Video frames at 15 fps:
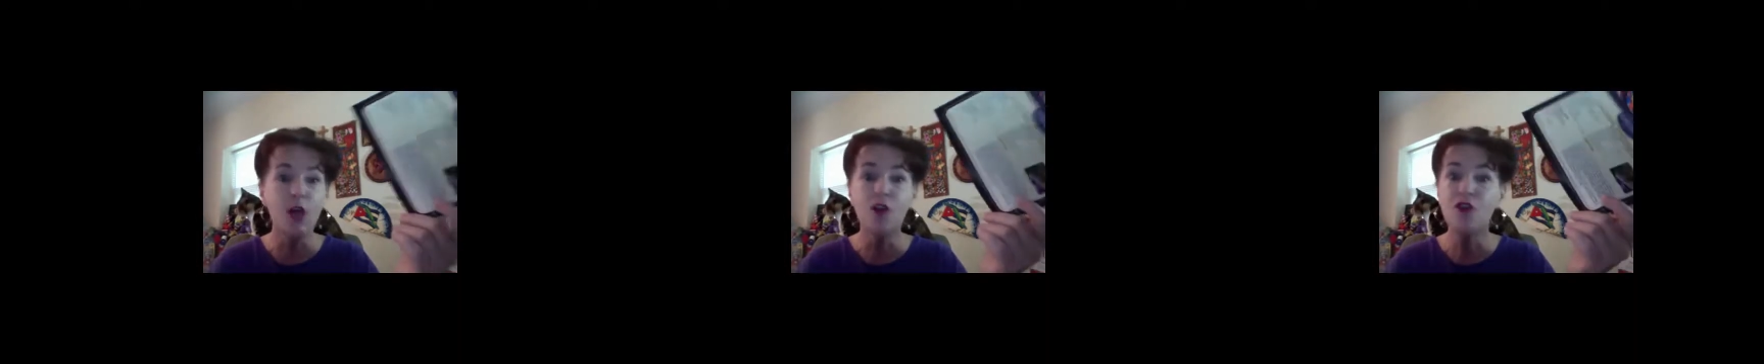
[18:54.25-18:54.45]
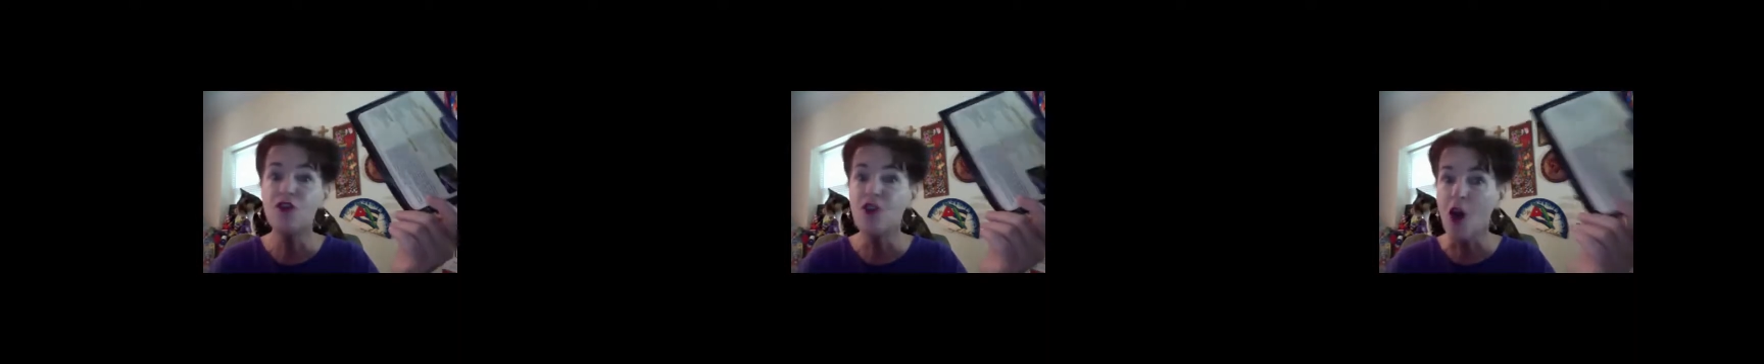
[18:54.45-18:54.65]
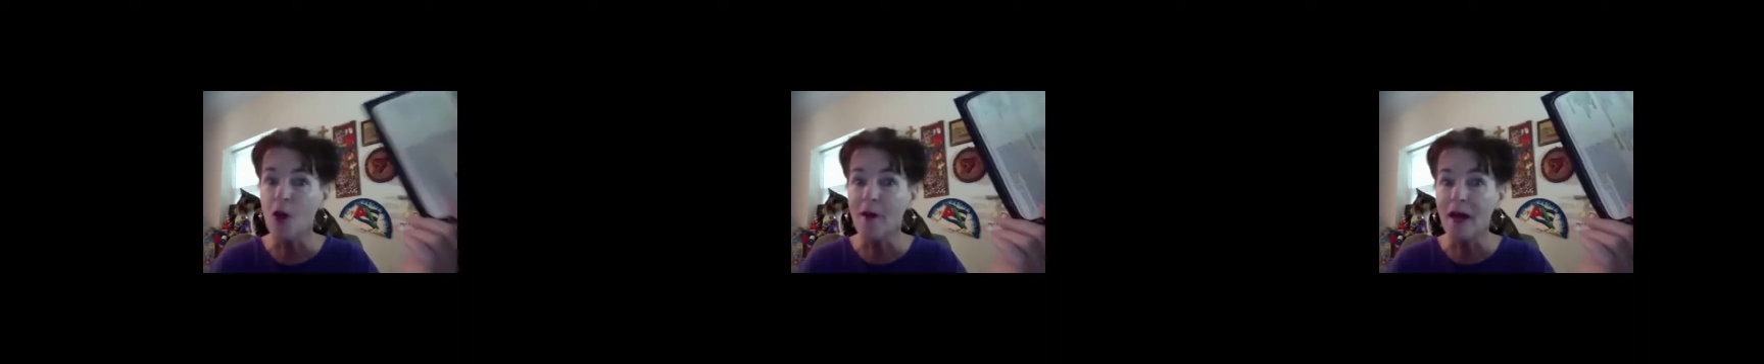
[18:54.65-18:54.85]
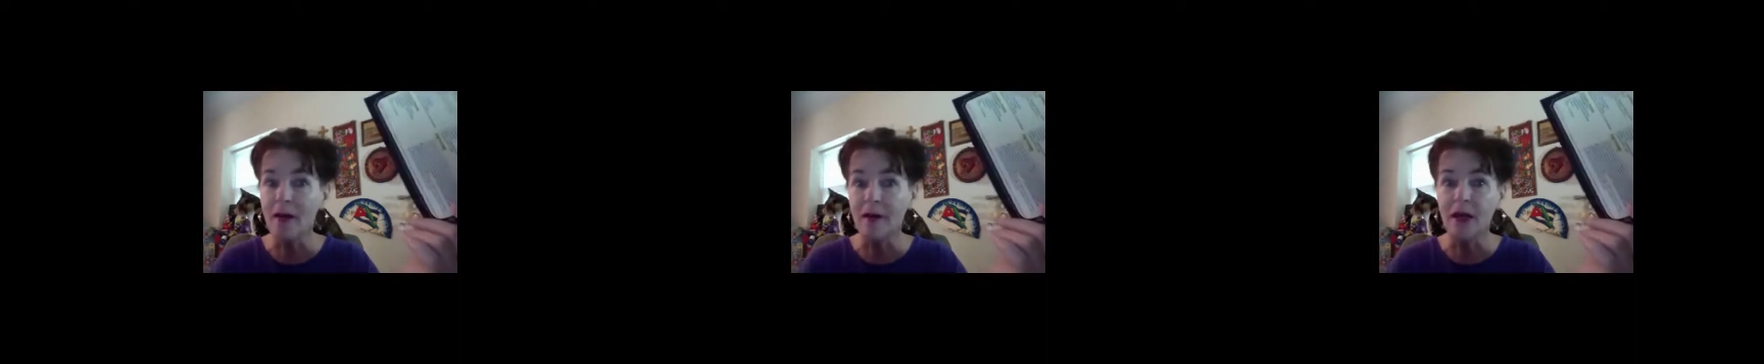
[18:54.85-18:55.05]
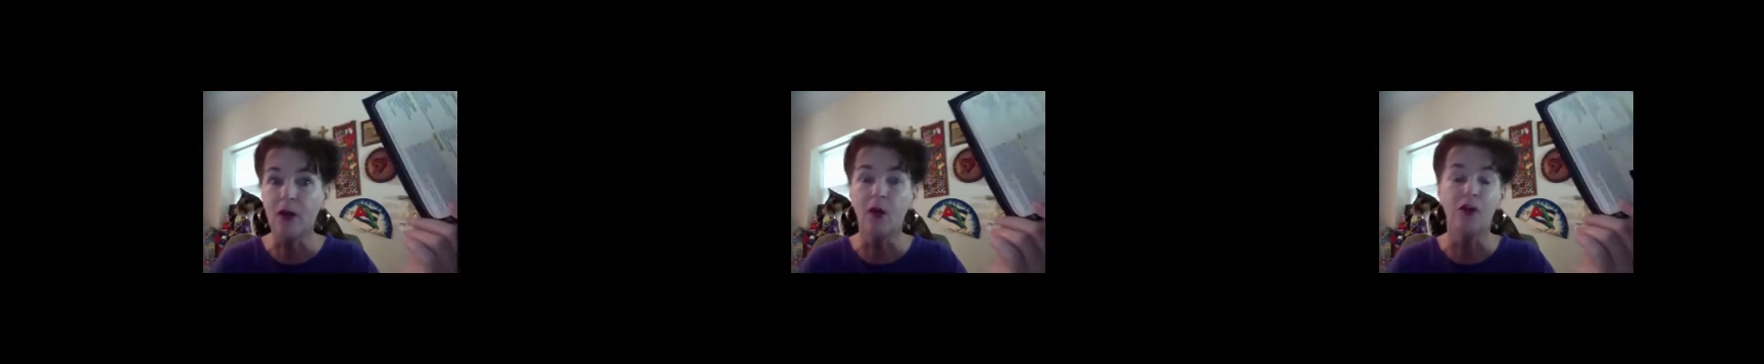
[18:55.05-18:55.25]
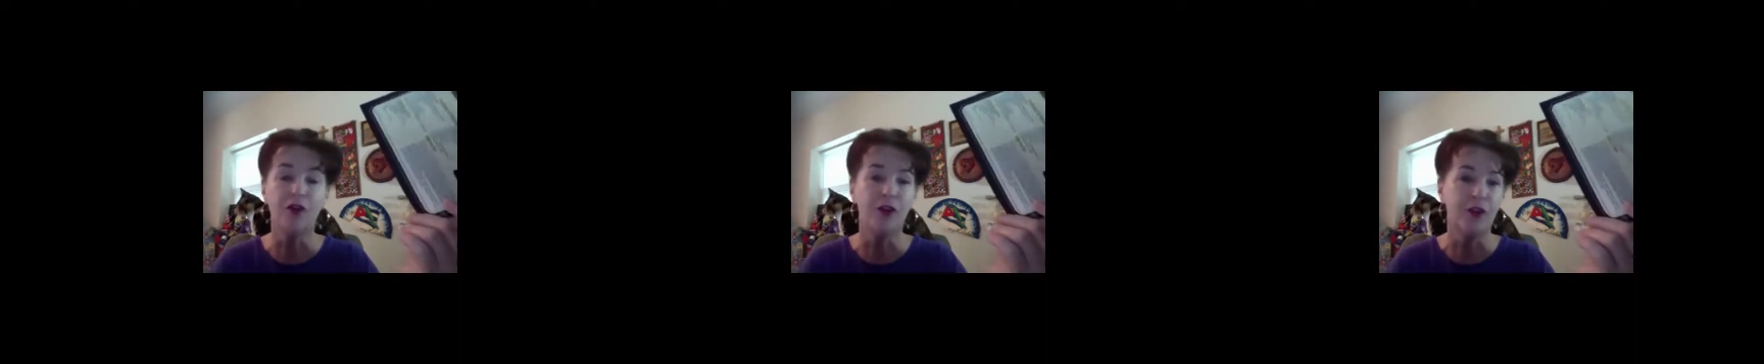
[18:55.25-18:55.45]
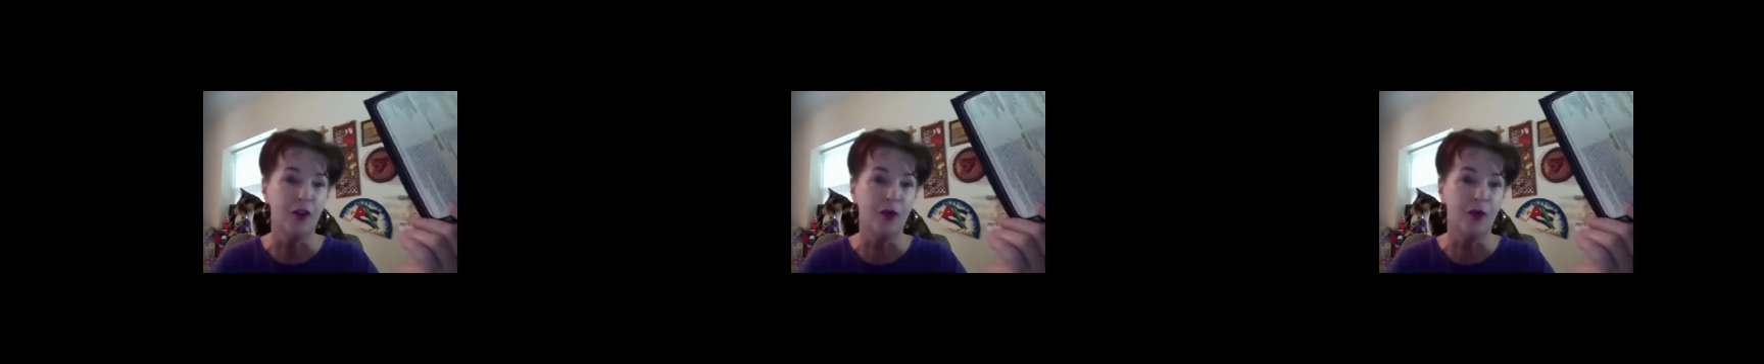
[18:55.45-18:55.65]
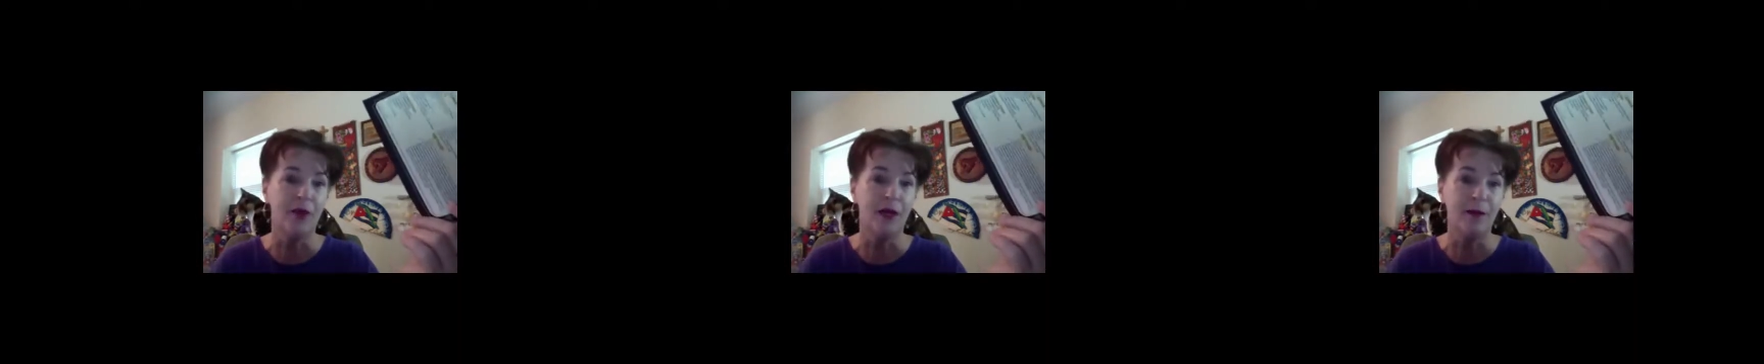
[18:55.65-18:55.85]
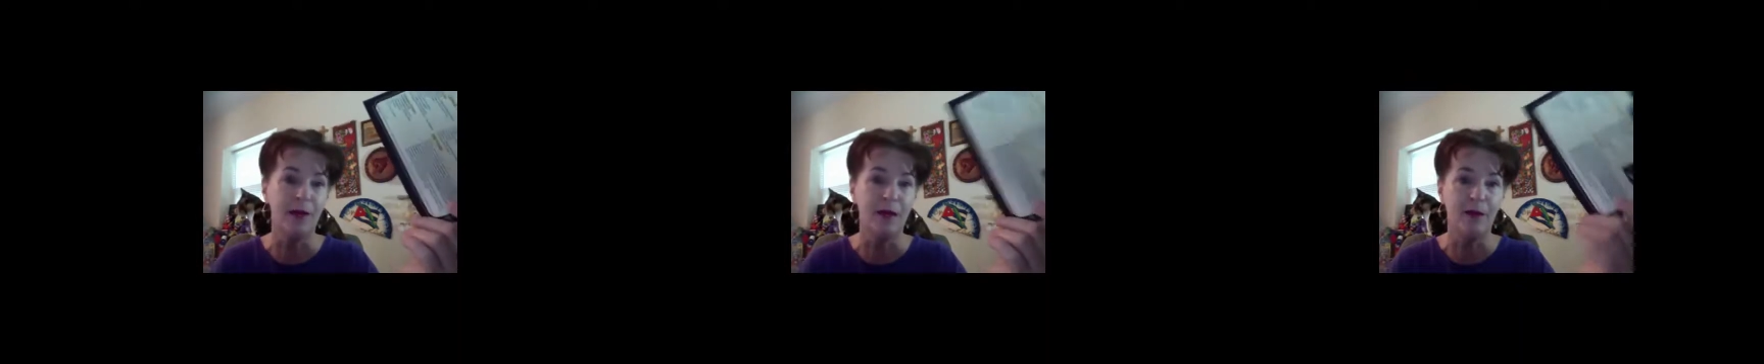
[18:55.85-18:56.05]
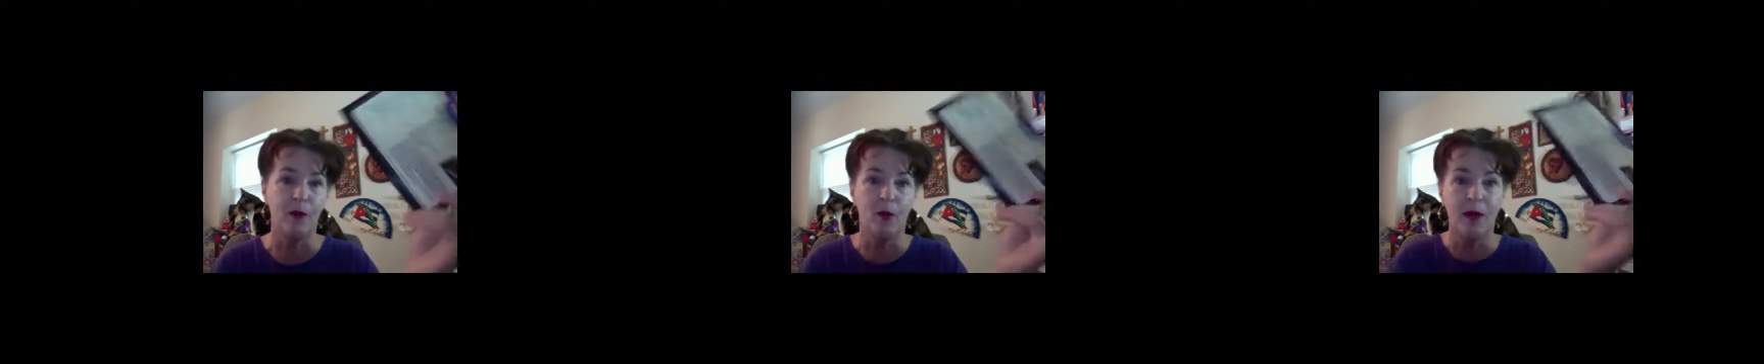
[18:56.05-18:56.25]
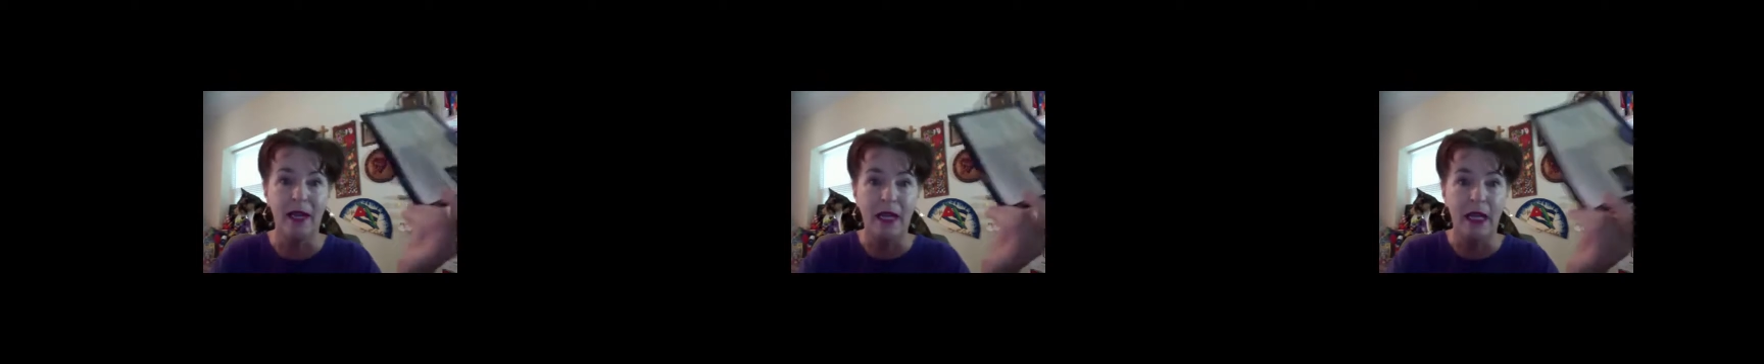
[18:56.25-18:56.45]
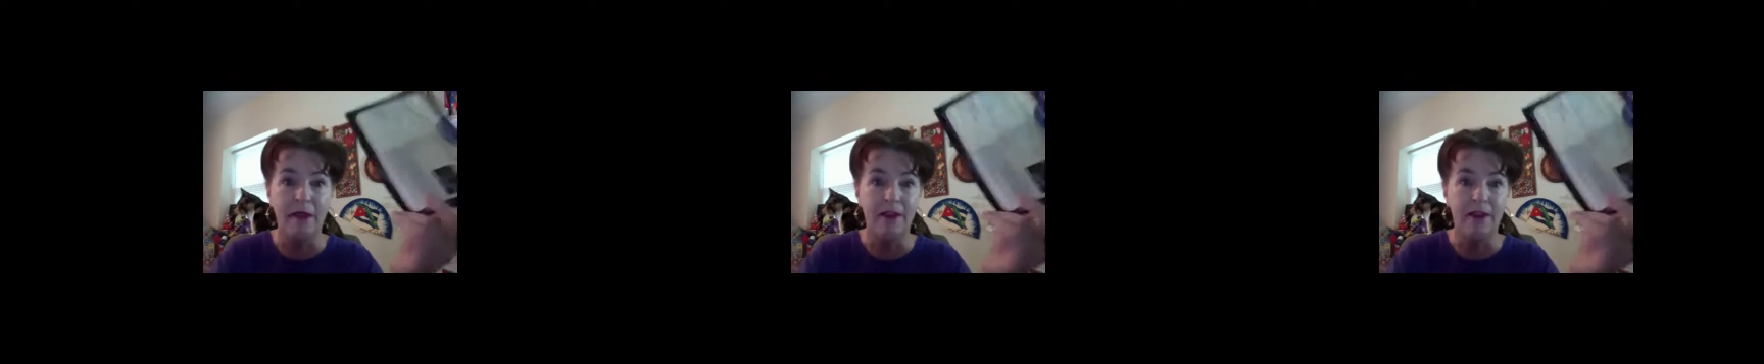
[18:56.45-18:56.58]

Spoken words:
so many meals for so many people in the